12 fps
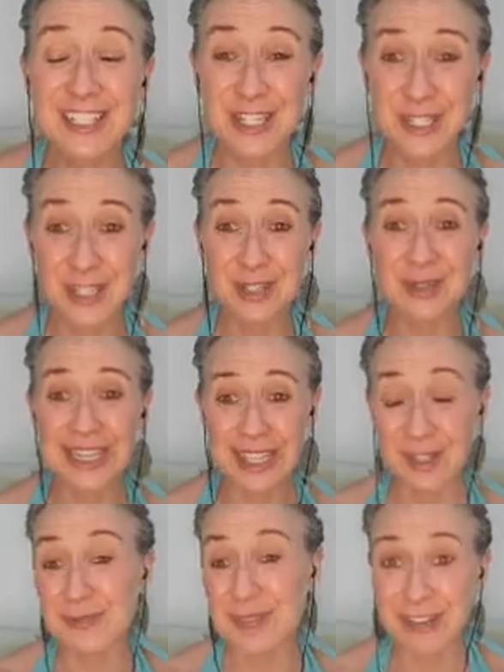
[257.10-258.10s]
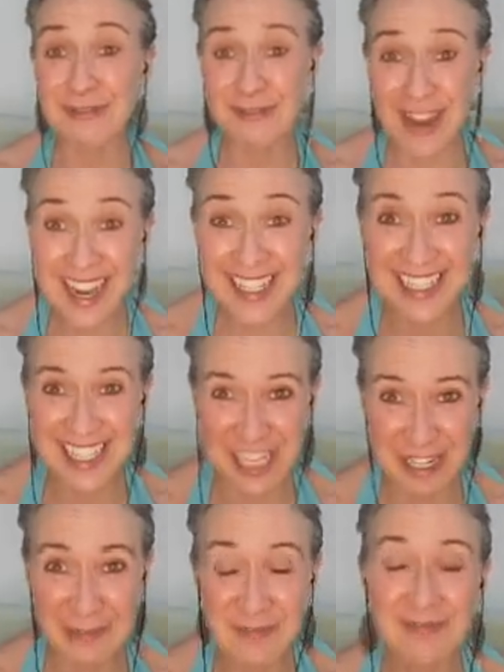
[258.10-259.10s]
to do intermittent
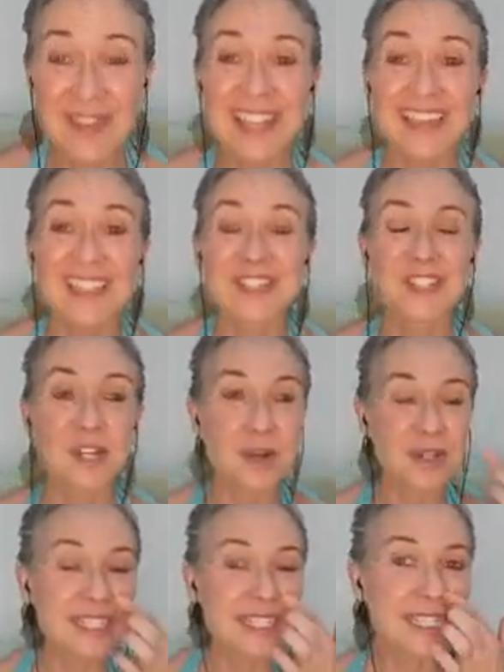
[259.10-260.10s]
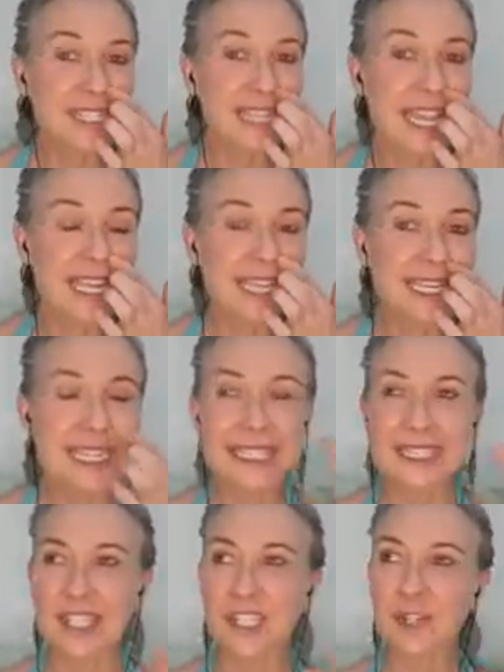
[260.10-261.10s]
fasting. So to take into
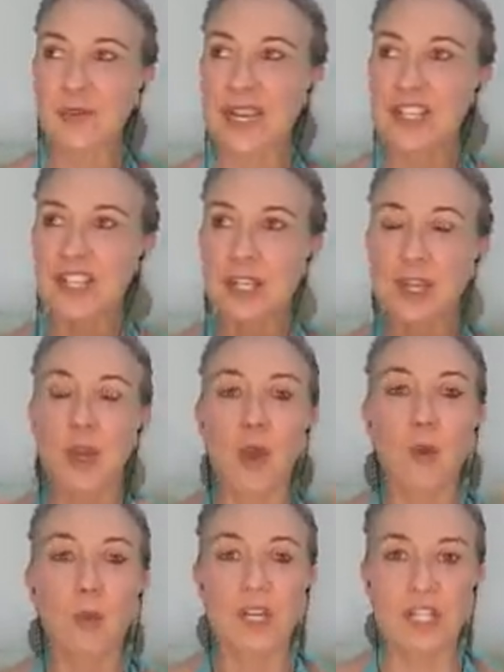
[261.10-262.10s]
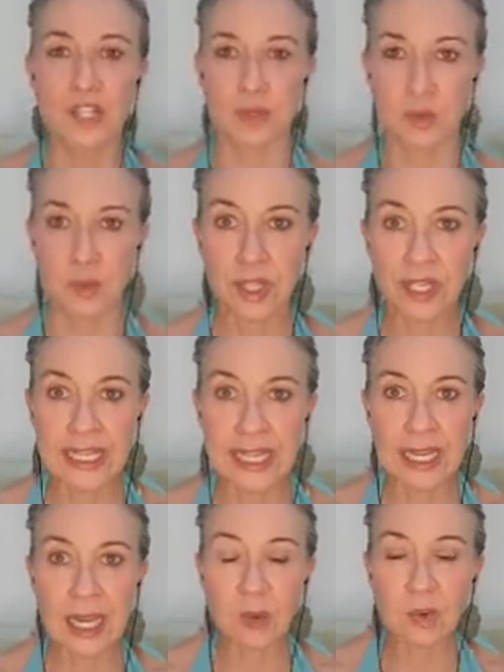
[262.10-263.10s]
consideration what's your
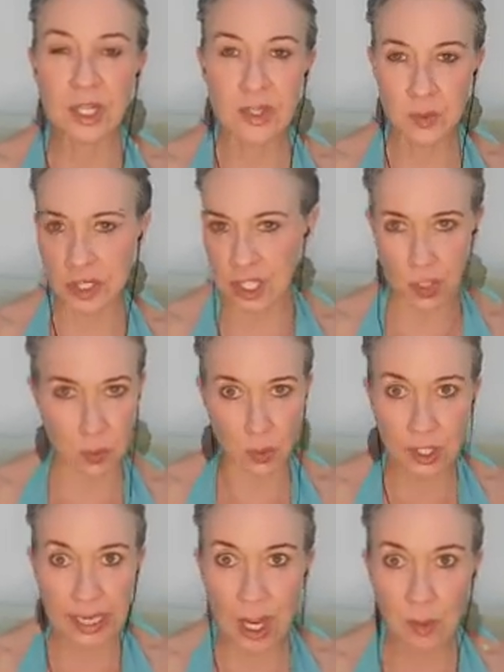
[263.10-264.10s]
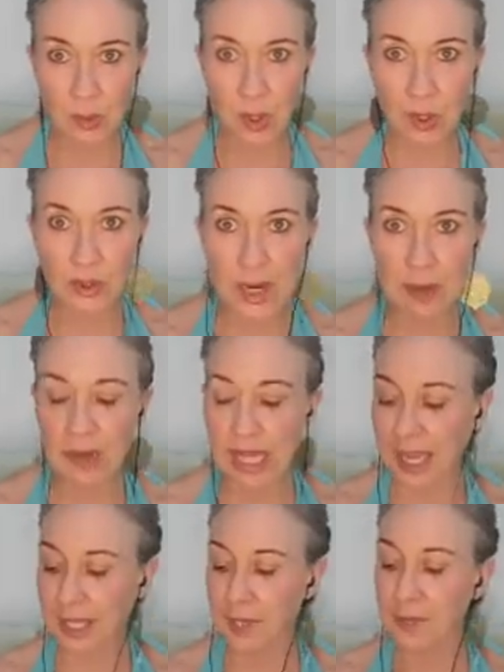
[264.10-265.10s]
workout program
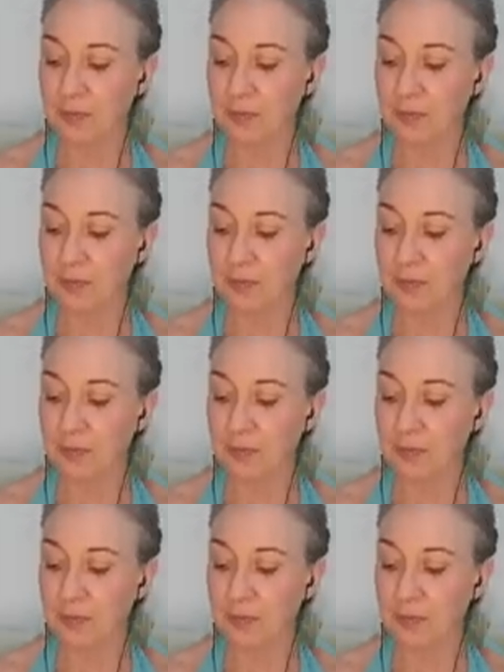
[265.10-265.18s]
like.